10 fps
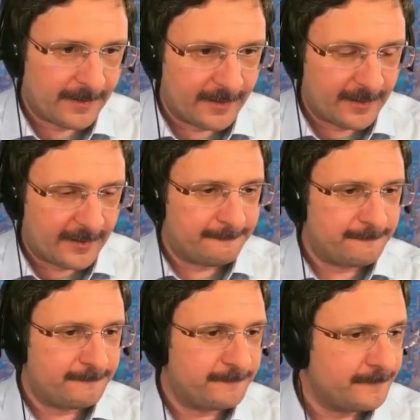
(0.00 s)

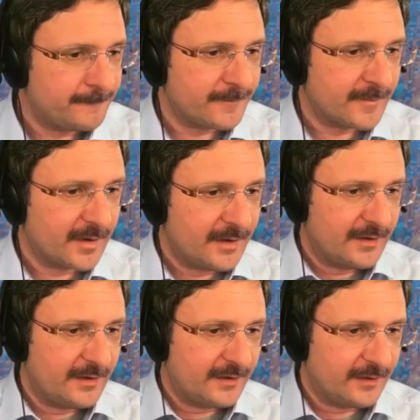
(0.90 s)
The
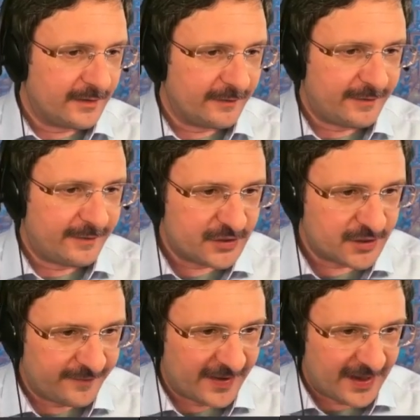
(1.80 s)

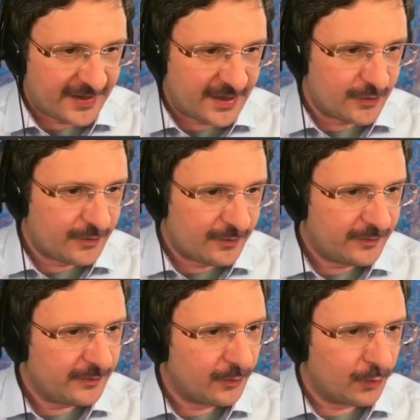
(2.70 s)
function value
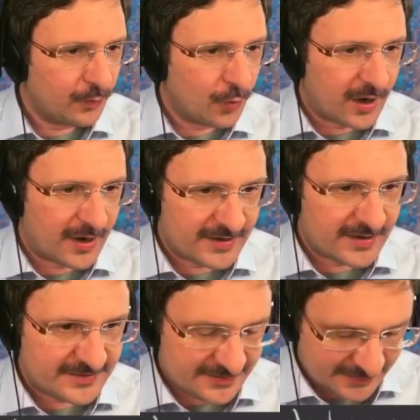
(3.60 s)

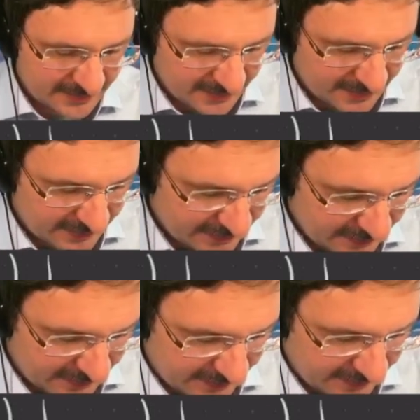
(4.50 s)
was
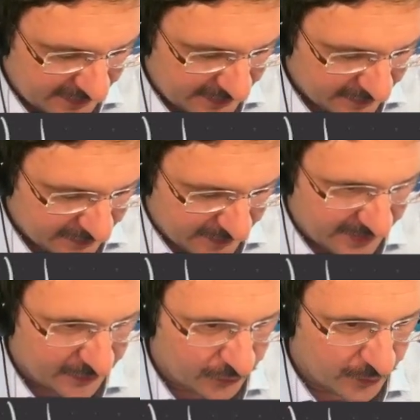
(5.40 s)
e to the
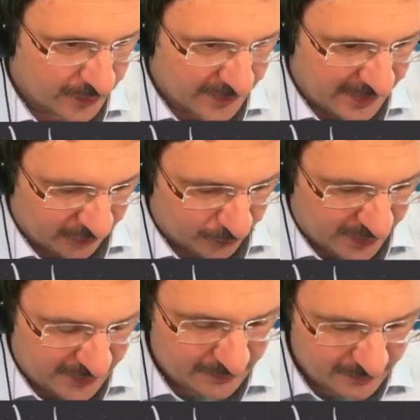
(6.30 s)
minus 1 minus 1.